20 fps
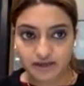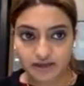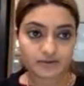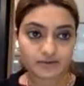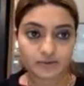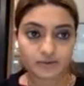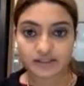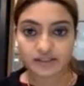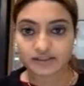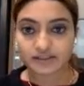
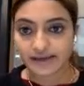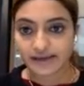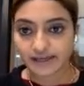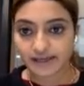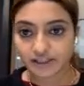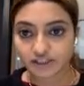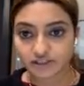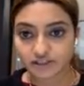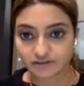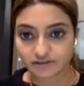within the
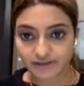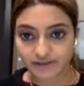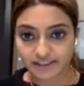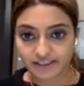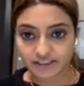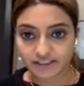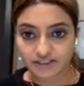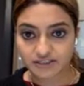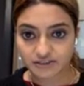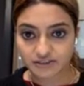ages of
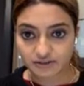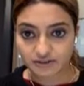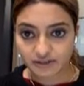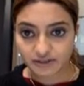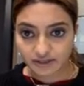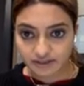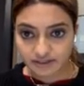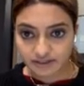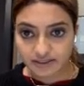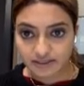18 to
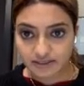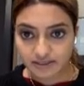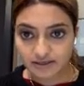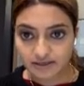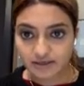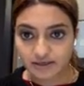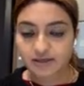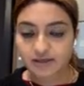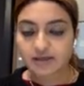30.